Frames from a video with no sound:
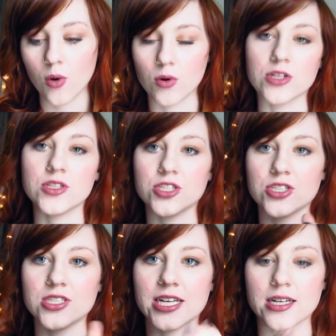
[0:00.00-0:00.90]
or you can
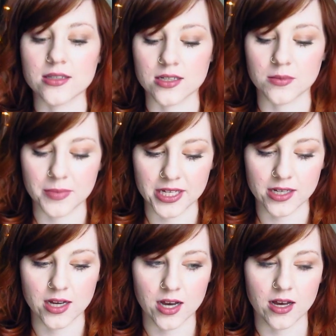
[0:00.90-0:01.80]
just take a little bit
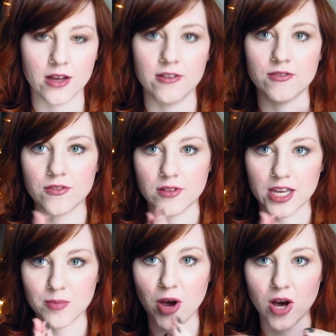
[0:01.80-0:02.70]
of
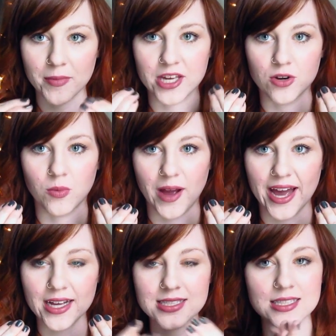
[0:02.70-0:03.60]
like pomade or
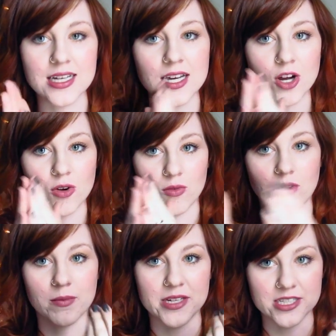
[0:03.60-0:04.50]
wax,
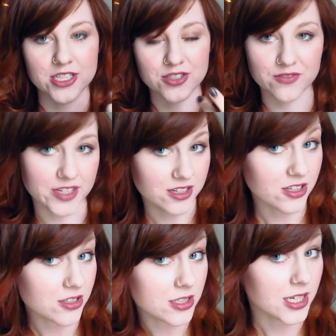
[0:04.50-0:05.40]
rub it into your
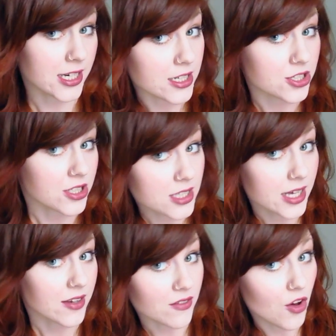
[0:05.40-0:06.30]
fingers, and just
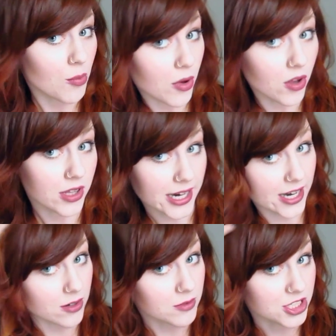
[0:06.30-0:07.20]
kind of pull it
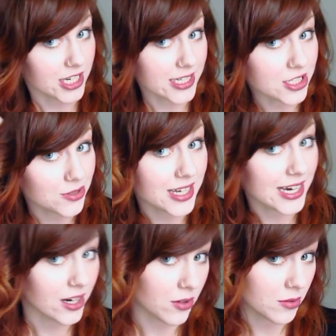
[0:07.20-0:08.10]
out, which I can do
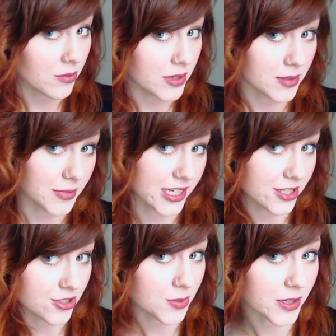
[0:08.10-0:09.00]
now with my
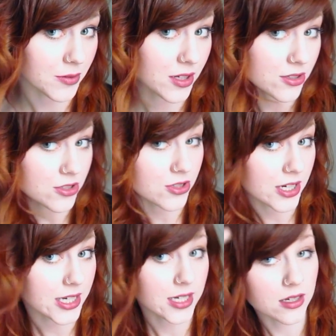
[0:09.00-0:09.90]
hairspray while it's
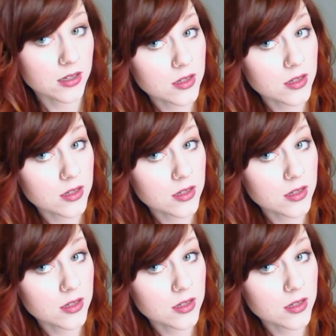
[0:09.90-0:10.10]
drying.